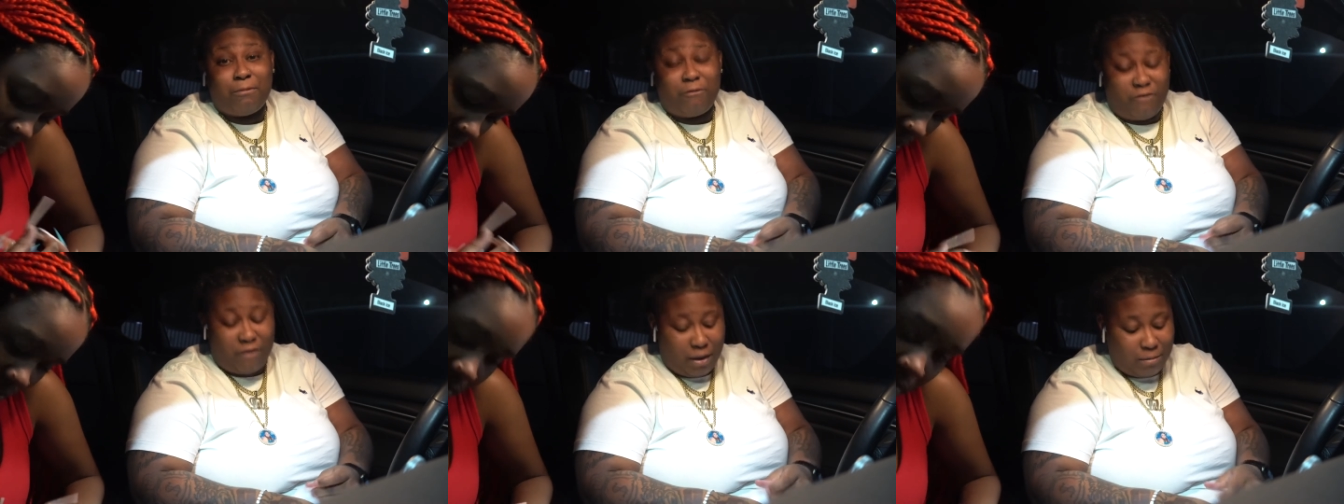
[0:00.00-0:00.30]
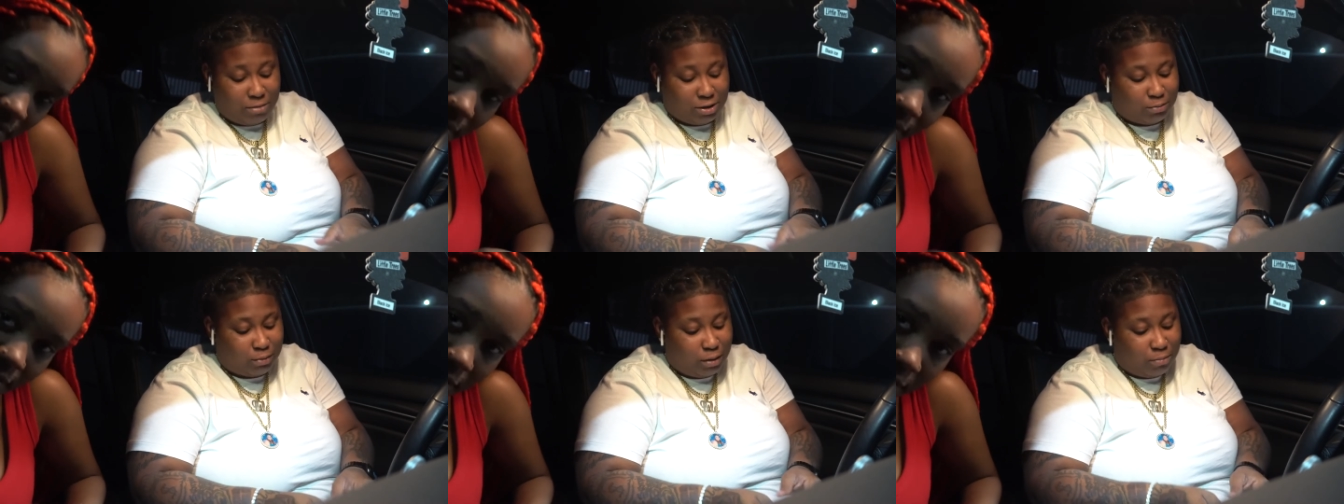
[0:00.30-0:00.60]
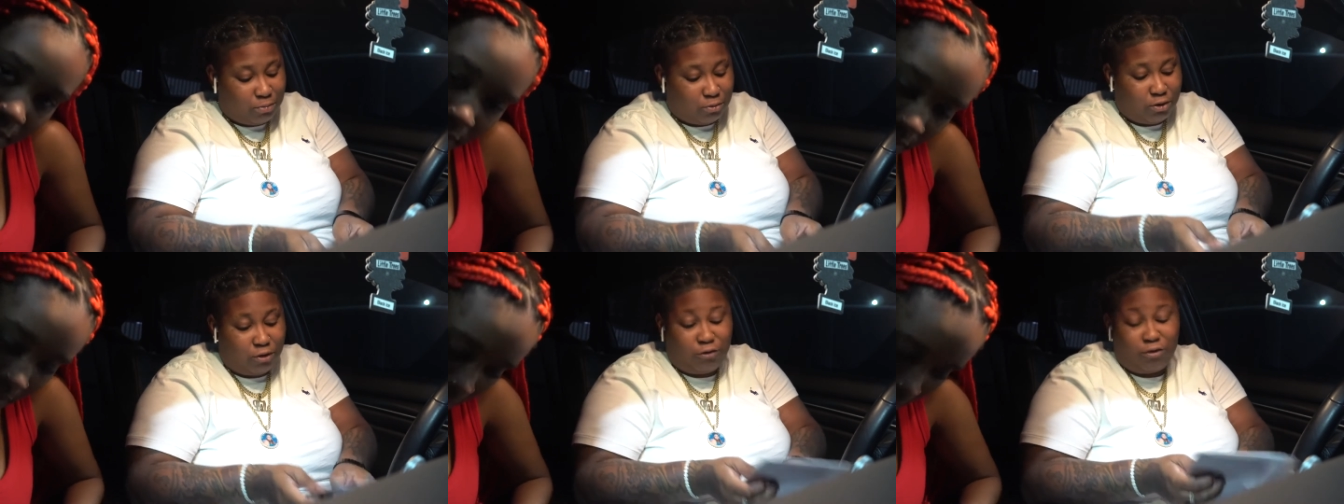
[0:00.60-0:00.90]
of famous
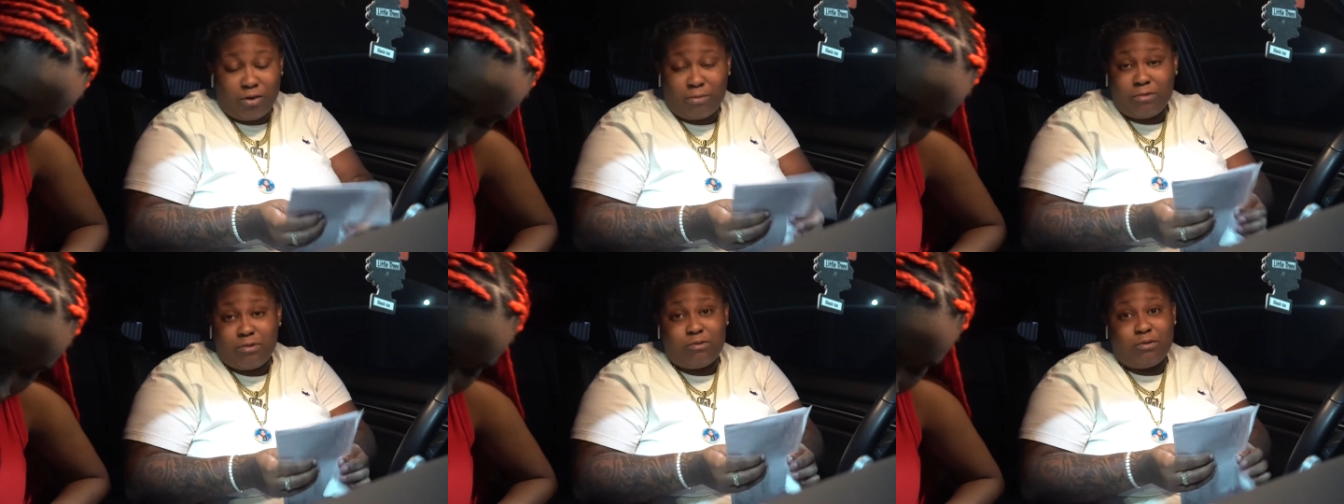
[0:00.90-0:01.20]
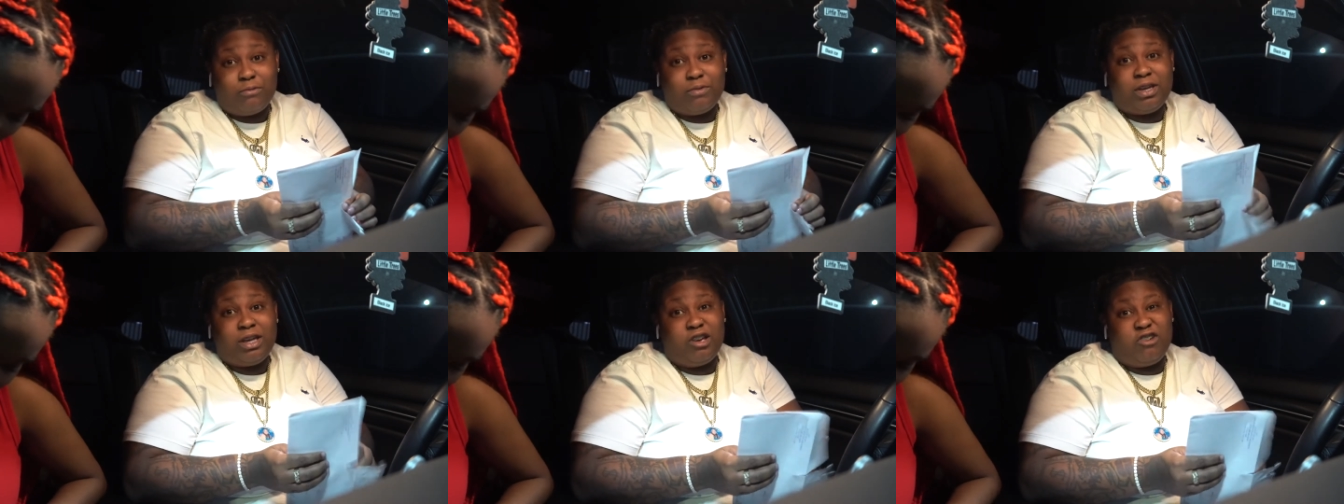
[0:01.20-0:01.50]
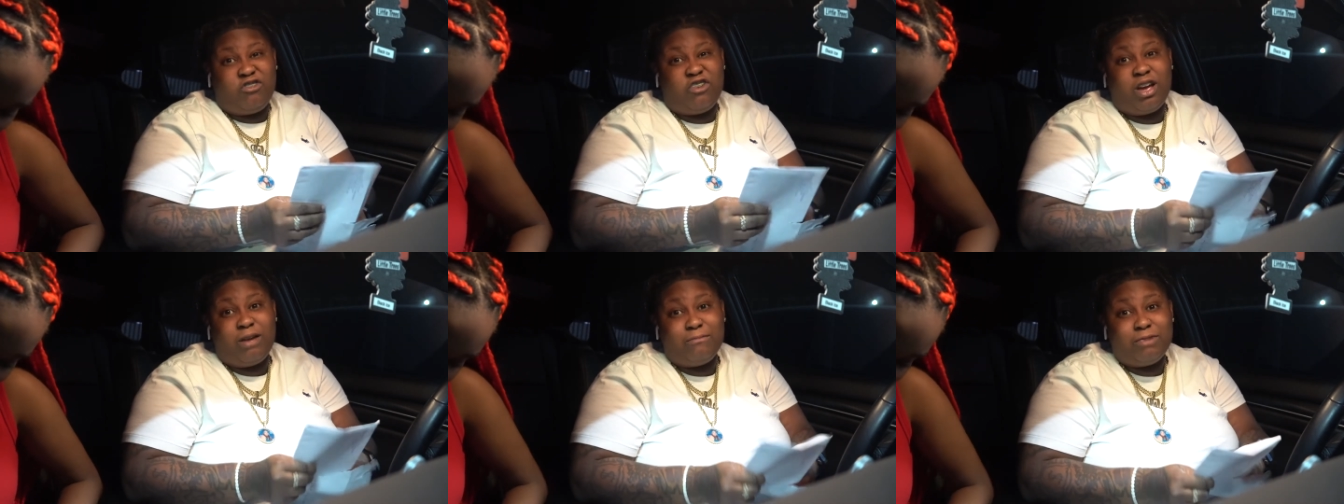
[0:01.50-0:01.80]
people. You feel me? When we
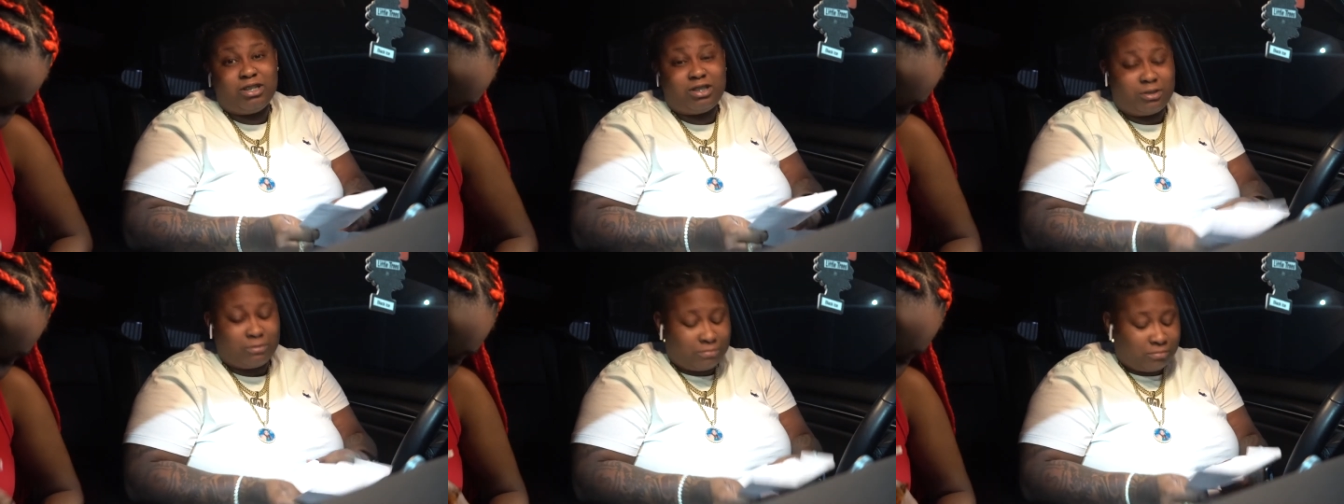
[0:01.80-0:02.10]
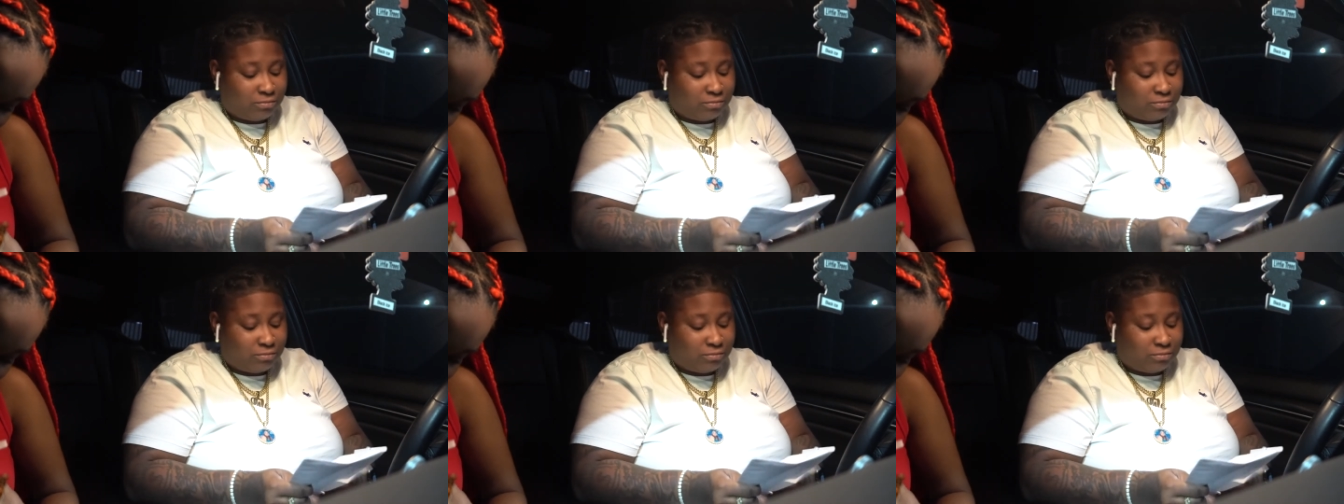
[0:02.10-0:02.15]
get famous,